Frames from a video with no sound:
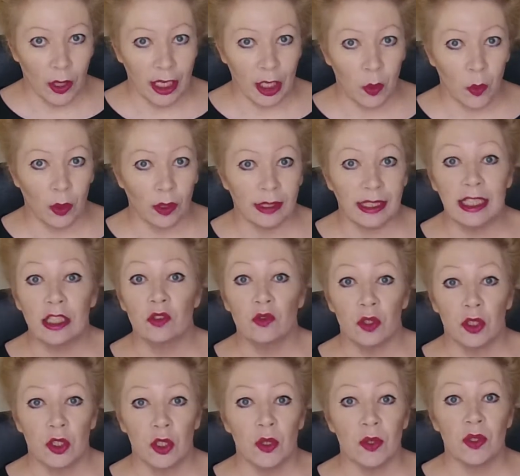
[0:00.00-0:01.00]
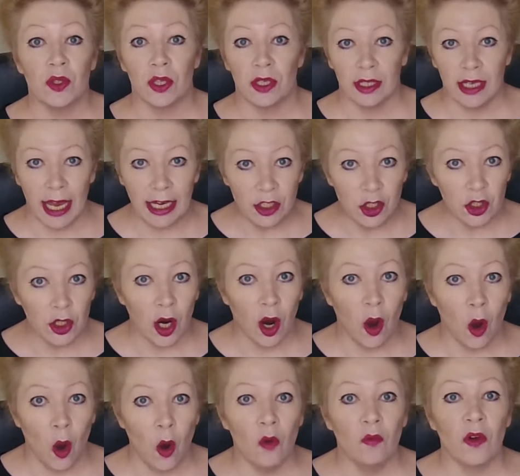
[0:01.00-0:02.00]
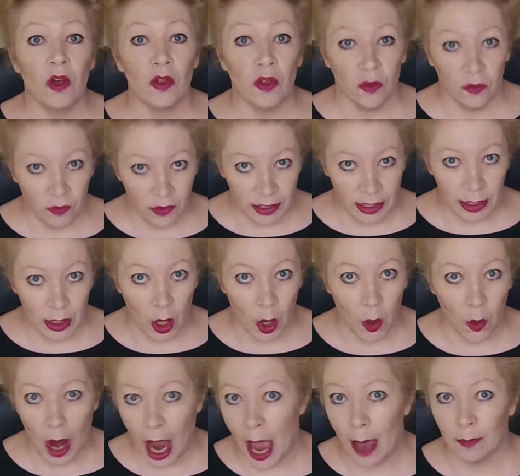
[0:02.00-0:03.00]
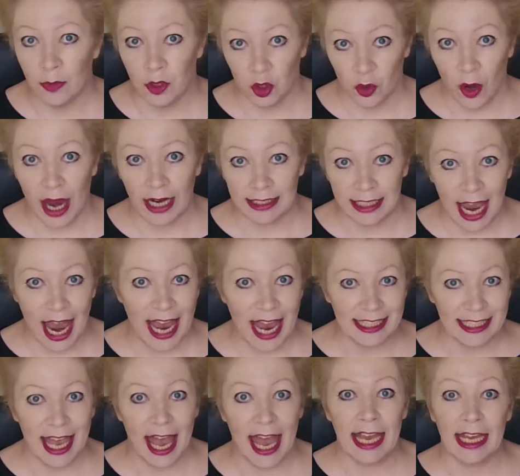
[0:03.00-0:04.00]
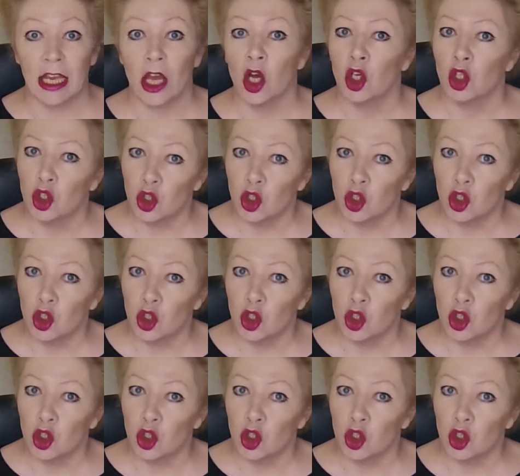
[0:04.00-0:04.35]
week will introduce the nature of the video abstract as a